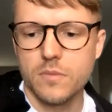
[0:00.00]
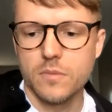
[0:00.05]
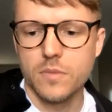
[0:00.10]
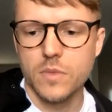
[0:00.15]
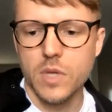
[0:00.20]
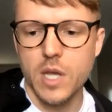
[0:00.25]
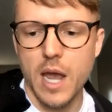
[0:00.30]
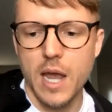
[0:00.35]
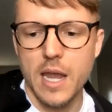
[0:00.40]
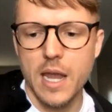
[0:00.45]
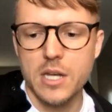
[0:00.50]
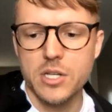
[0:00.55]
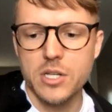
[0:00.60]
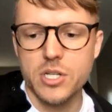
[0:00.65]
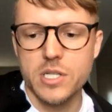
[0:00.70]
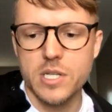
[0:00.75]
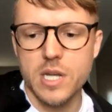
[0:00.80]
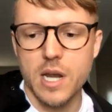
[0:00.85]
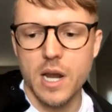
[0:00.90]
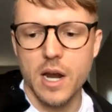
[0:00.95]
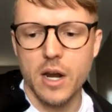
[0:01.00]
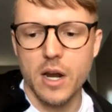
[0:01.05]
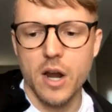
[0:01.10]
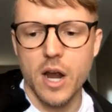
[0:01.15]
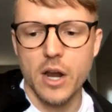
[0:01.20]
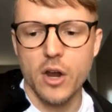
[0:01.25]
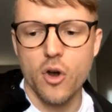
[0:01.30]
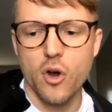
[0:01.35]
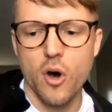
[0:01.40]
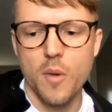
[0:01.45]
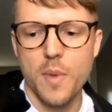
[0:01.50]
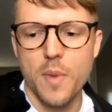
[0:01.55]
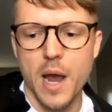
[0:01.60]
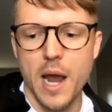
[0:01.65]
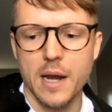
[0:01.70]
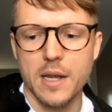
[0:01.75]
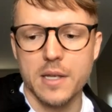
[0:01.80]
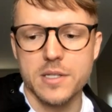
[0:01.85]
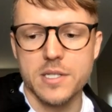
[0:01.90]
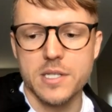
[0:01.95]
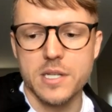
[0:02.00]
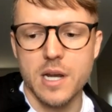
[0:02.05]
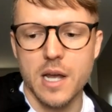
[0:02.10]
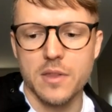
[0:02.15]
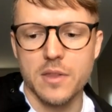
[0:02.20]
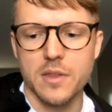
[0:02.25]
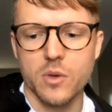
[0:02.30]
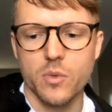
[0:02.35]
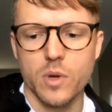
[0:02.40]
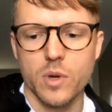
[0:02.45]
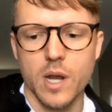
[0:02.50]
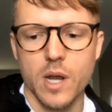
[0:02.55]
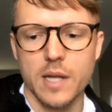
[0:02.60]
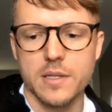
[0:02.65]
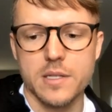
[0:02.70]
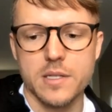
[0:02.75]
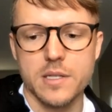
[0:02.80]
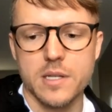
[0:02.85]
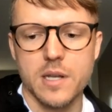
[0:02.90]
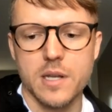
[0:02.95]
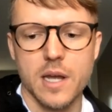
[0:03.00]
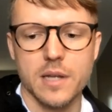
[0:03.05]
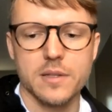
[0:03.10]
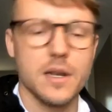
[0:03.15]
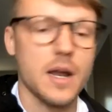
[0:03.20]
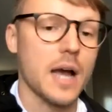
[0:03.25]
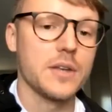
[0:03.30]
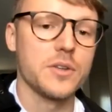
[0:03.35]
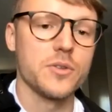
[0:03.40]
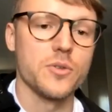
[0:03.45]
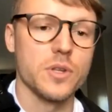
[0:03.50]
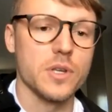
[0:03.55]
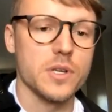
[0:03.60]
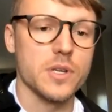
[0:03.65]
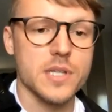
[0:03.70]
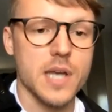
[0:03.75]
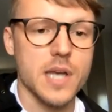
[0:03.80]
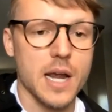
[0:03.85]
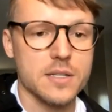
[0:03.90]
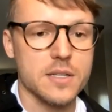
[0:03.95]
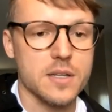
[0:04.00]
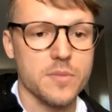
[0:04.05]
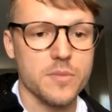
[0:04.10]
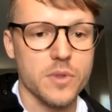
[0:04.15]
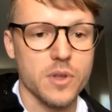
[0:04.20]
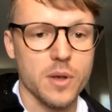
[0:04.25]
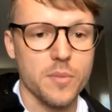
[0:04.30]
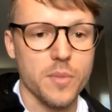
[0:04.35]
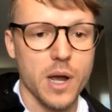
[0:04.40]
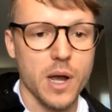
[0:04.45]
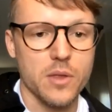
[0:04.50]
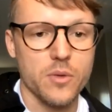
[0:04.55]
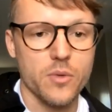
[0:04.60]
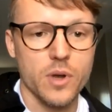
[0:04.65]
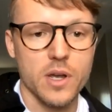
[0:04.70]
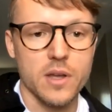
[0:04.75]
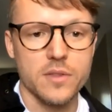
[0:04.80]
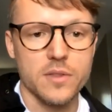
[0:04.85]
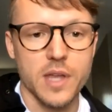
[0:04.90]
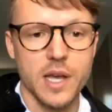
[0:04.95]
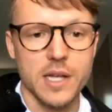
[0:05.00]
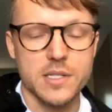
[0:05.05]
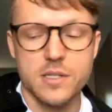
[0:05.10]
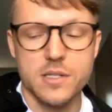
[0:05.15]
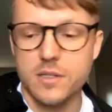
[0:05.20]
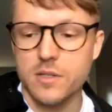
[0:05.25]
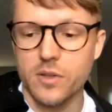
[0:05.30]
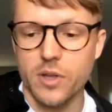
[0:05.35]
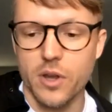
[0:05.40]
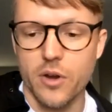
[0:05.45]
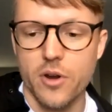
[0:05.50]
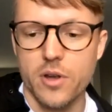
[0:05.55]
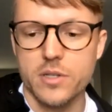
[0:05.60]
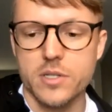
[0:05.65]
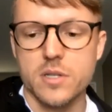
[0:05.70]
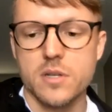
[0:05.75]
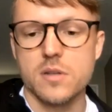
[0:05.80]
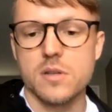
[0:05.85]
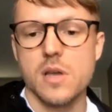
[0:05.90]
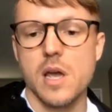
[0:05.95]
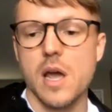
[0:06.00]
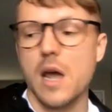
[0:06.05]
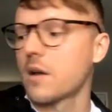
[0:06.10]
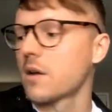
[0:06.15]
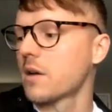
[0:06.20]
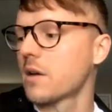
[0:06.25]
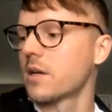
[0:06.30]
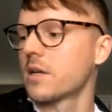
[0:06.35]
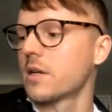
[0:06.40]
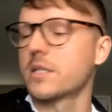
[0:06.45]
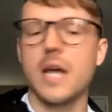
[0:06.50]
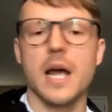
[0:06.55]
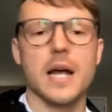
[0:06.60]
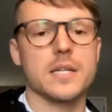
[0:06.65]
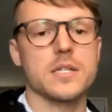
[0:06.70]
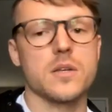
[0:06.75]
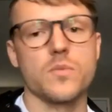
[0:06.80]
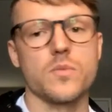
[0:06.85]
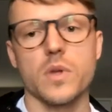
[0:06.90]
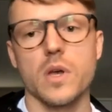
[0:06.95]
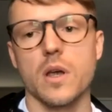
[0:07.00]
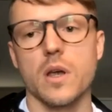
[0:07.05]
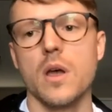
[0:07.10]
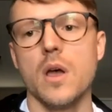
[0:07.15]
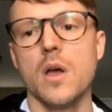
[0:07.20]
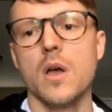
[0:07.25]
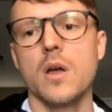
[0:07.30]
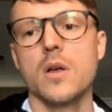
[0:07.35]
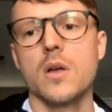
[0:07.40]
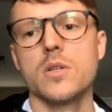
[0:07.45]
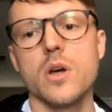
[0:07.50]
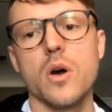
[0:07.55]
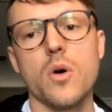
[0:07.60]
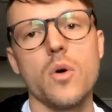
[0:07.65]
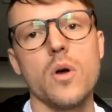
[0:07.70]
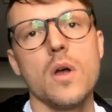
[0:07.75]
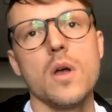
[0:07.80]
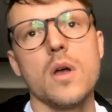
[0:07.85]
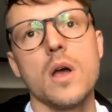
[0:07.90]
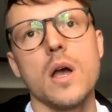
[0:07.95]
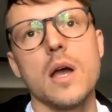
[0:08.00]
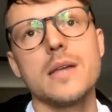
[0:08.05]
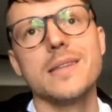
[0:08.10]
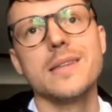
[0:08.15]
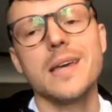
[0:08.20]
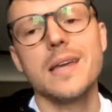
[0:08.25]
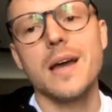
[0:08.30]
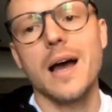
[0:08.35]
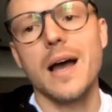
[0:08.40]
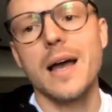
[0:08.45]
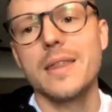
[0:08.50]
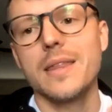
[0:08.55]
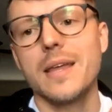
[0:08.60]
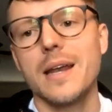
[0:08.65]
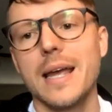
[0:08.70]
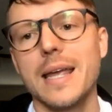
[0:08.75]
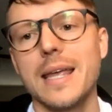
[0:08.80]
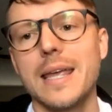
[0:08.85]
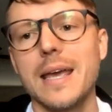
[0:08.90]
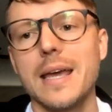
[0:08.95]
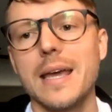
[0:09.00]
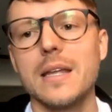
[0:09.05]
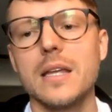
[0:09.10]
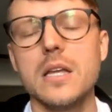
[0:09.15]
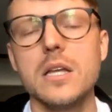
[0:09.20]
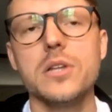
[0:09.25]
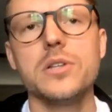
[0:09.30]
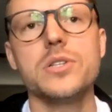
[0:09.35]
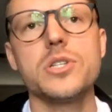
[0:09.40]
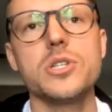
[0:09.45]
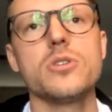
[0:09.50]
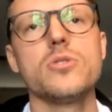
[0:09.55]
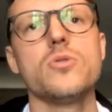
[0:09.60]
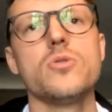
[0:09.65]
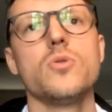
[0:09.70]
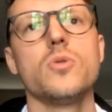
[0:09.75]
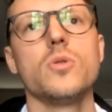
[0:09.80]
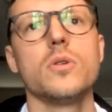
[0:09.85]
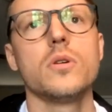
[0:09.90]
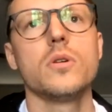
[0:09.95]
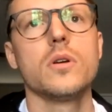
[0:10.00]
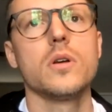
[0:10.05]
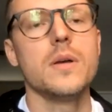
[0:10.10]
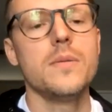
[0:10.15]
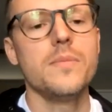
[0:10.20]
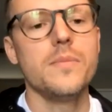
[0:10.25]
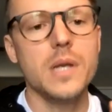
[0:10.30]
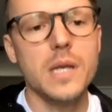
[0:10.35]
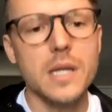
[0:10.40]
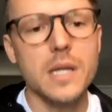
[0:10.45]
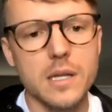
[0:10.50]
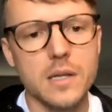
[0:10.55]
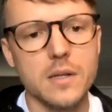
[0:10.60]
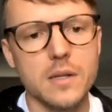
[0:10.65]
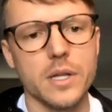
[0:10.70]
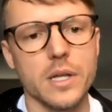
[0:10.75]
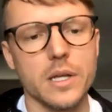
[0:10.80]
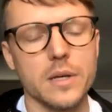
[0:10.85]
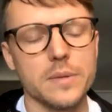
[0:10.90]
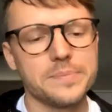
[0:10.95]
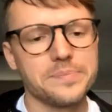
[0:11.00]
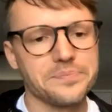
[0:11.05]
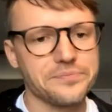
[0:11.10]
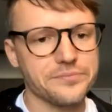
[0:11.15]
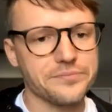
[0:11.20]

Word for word: Yeah, Angie's saying I call back and say I think we got disconnected. I do the exact same thing, by the way. That's hilarious. Yeah, exact same thing. So and then I get into immediately,